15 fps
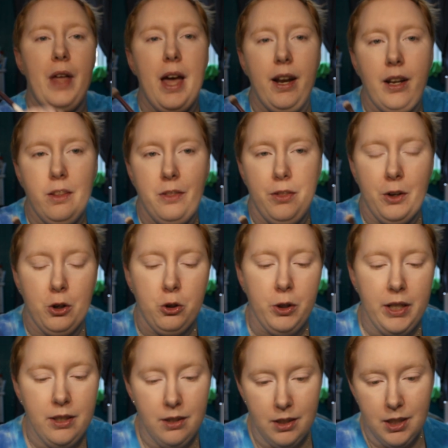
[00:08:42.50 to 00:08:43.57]
that in the
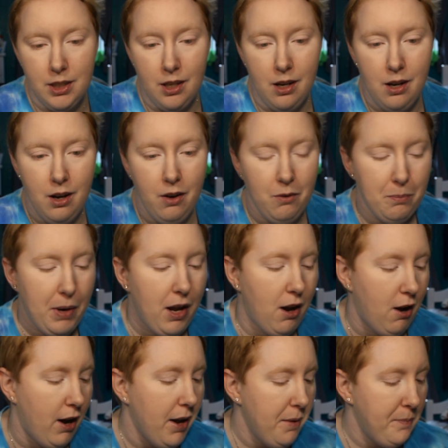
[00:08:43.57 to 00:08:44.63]
creases of my
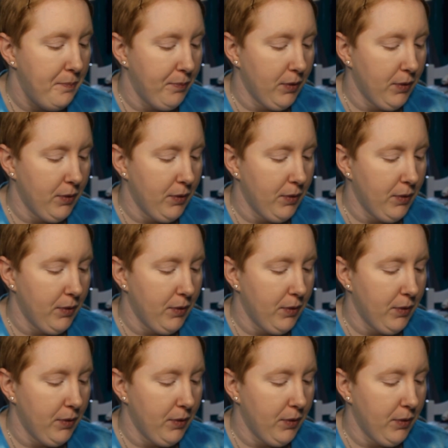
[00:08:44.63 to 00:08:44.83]
eye.